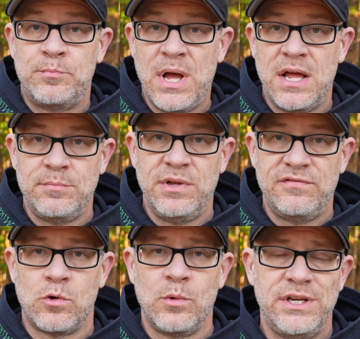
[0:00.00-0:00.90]
But
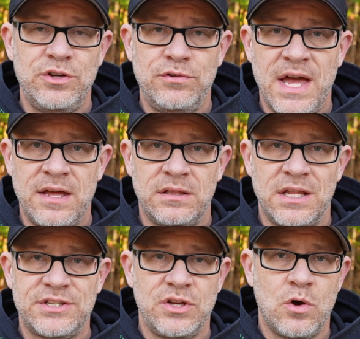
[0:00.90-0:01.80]
before we do that,
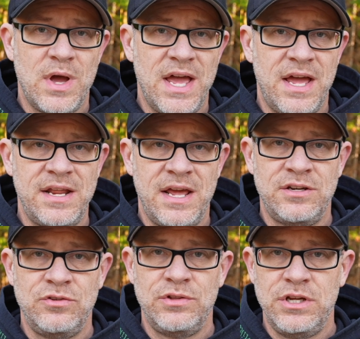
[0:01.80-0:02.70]
let's go ahead
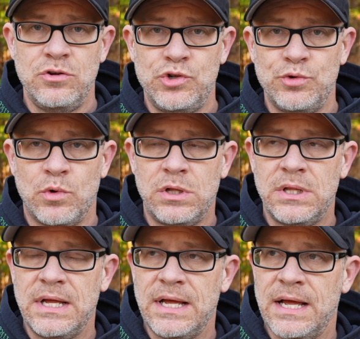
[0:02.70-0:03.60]
and do the usual.
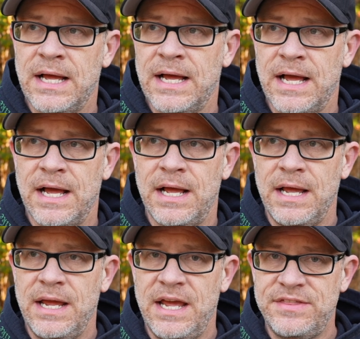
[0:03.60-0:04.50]

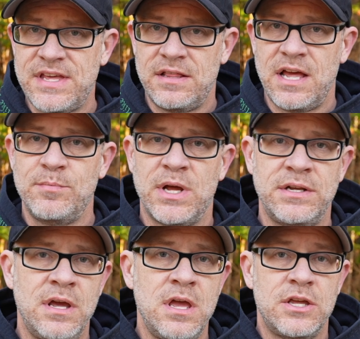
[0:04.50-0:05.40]
Hit that like
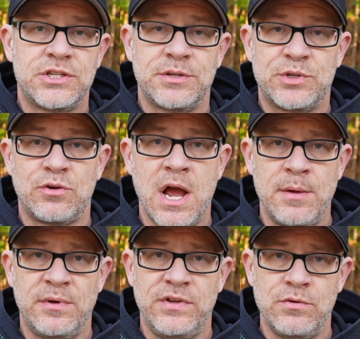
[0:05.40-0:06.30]
button,
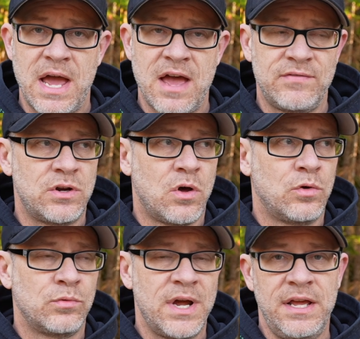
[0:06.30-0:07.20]
subscribe if you haven't
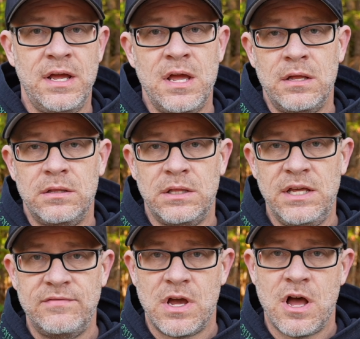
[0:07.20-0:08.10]
already,
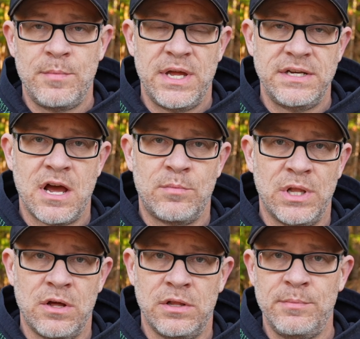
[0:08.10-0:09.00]
leave a comment down
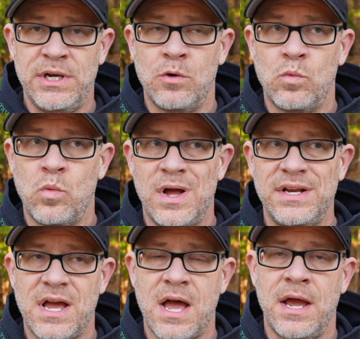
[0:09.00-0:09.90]
below, let me know
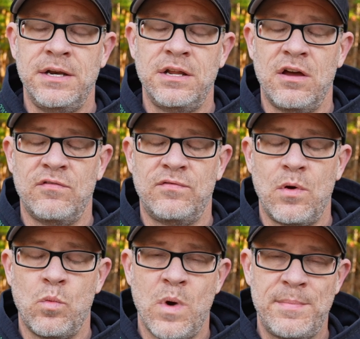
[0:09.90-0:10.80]
what kind of
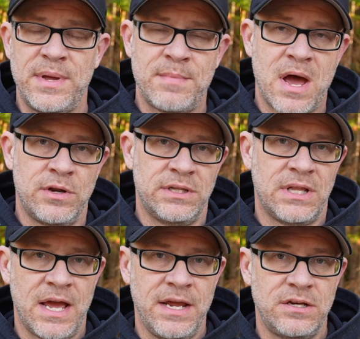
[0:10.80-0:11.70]
weapon-mounted
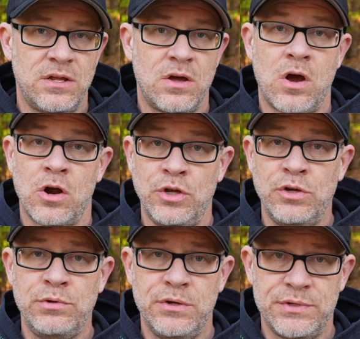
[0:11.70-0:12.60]
light are
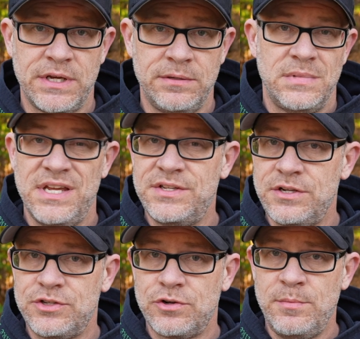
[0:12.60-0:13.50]
you using? Is it
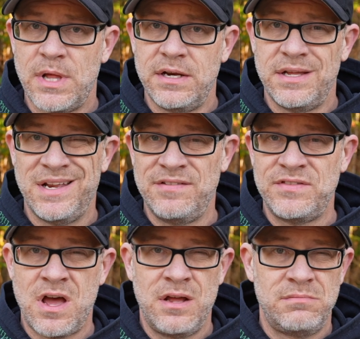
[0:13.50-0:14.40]
a Streamlight? And if
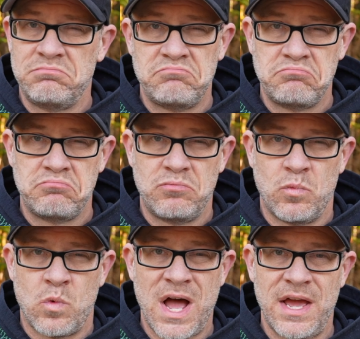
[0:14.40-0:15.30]
not,
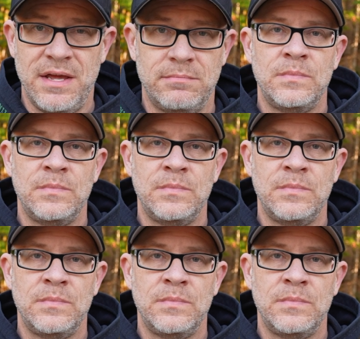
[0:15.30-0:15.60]
why?